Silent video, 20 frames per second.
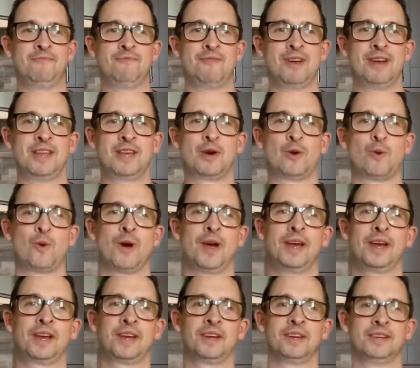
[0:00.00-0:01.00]
really
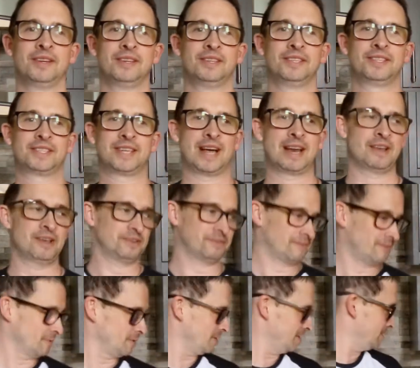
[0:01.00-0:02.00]
quick salad
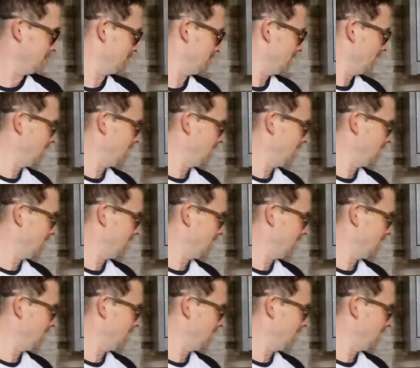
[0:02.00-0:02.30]
for you.